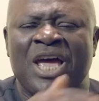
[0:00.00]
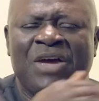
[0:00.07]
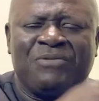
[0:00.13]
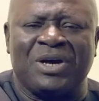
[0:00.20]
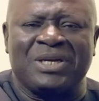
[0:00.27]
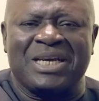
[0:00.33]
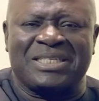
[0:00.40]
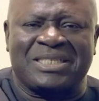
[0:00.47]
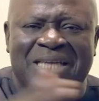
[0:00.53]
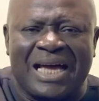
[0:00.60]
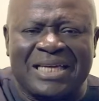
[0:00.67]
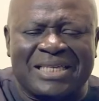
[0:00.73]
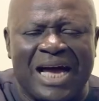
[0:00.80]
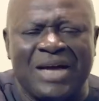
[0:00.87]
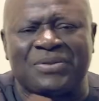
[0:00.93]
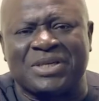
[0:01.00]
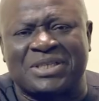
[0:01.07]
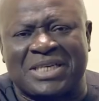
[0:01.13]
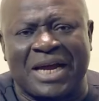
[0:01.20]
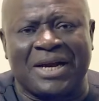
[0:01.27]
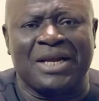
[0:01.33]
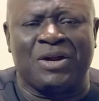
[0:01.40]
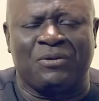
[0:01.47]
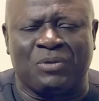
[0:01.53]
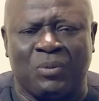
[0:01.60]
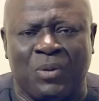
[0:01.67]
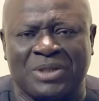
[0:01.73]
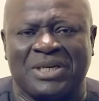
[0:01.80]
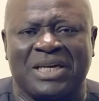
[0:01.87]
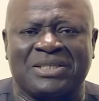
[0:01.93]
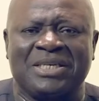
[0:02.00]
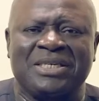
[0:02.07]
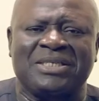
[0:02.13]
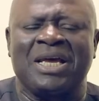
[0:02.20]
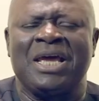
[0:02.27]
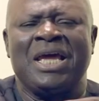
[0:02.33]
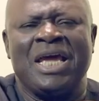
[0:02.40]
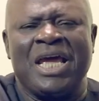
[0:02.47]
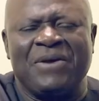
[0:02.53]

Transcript: if he understands how the terrain of the waters is,